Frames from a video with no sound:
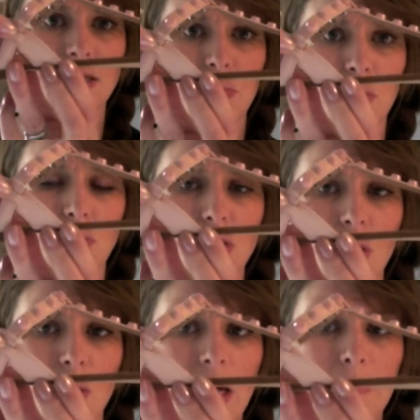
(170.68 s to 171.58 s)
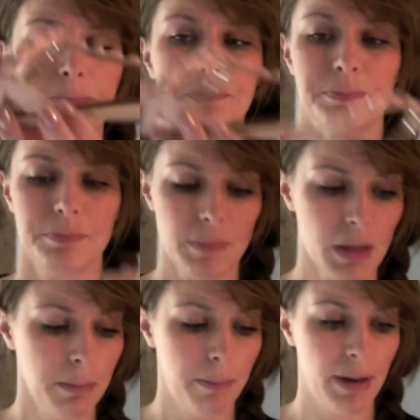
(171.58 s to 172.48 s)
support on them.
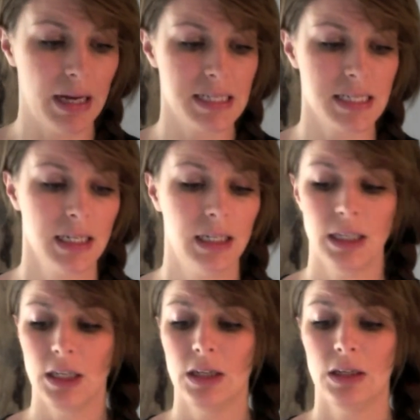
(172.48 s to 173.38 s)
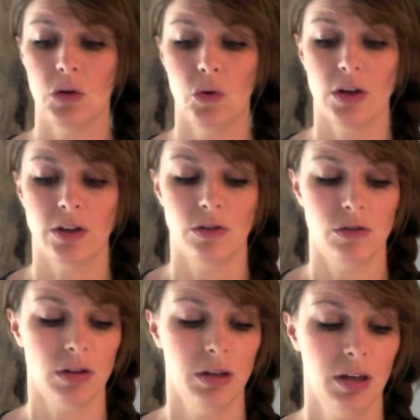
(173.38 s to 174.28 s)
But all in
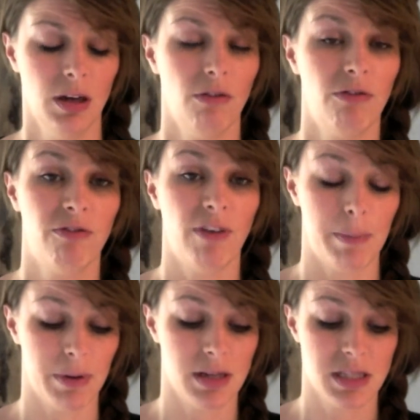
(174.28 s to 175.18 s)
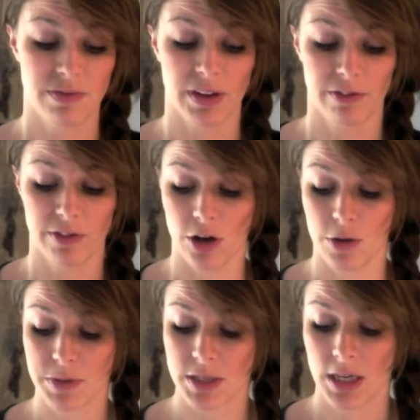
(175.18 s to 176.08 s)
all, fabulous
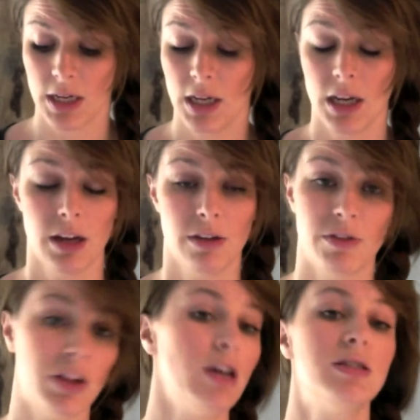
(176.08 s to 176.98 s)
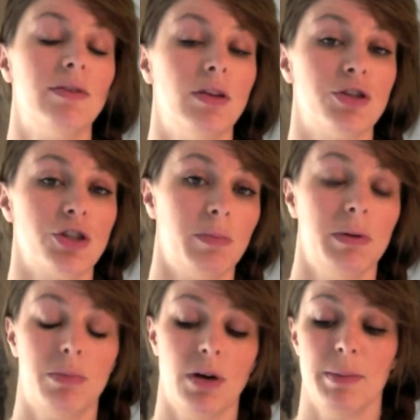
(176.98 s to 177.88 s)
flip-flops. For those of you that shop
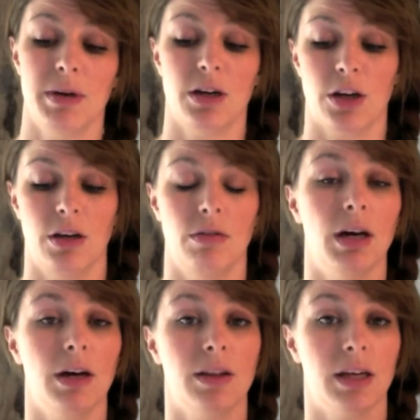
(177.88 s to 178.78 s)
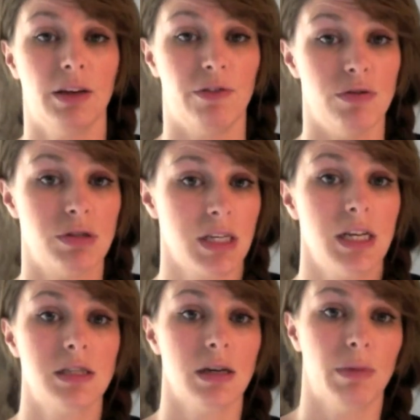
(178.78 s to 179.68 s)
in Primark, you know that if you see
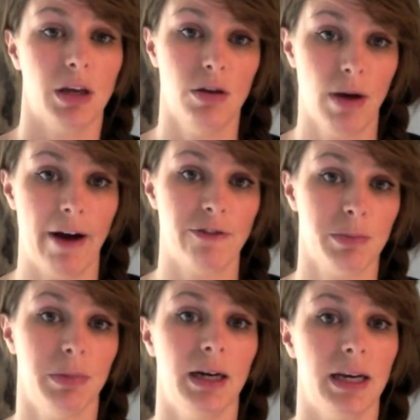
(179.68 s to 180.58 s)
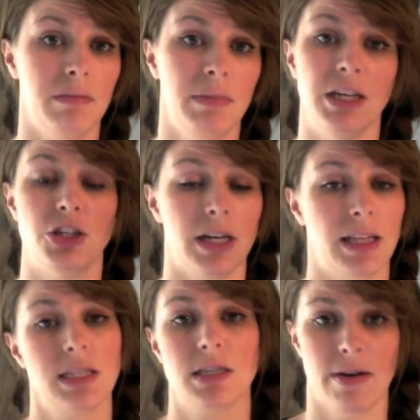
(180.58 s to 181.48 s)
something, you have to buy it immediately.
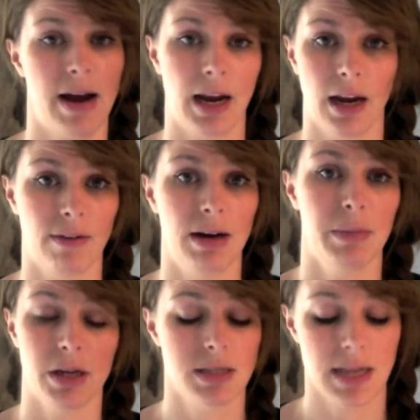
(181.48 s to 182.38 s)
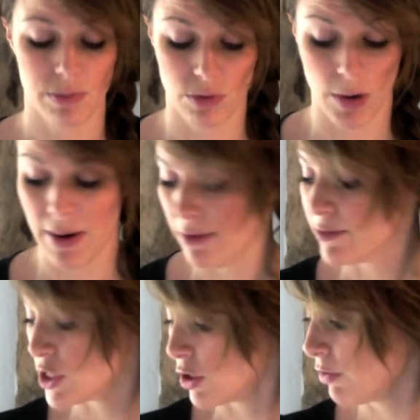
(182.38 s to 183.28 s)
There's no hanging around because they will go out of
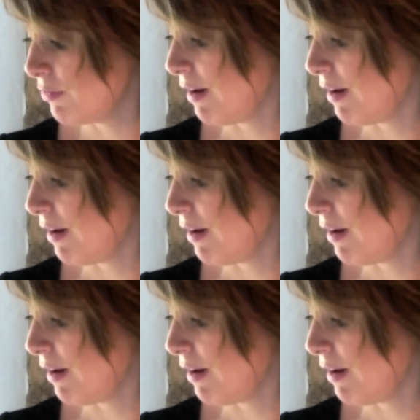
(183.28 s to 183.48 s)
stock